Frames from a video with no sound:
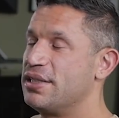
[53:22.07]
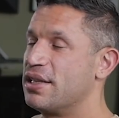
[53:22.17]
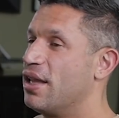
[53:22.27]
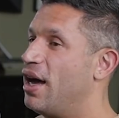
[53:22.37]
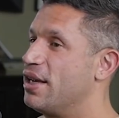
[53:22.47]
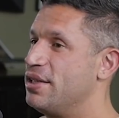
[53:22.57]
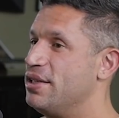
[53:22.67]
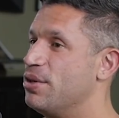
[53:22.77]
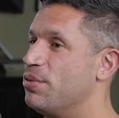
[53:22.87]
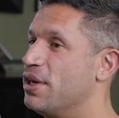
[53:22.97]
it's a lot
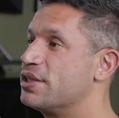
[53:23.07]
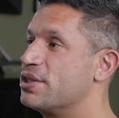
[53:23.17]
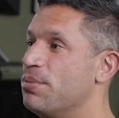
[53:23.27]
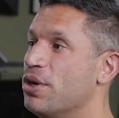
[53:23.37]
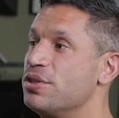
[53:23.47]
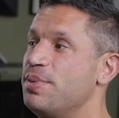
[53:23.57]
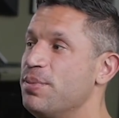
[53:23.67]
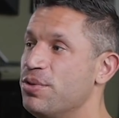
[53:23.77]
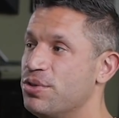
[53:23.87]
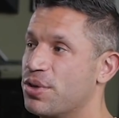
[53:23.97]
to deal with. So most
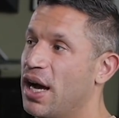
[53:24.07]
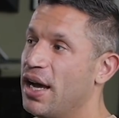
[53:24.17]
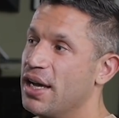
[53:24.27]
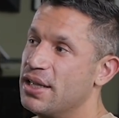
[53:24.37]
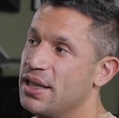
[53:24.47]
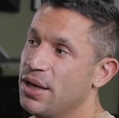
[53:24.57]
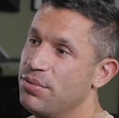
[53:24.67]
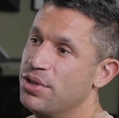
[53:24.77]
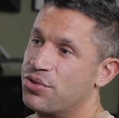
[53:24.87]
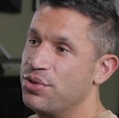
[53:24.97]
people who try it, then
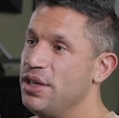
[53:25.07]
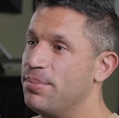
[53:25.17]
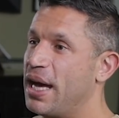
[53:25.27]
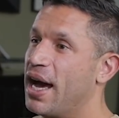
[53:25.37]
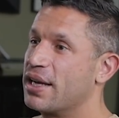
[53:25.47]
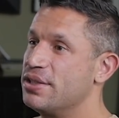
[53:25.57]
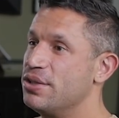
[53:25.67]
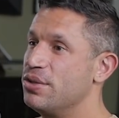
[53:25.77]
they retreat back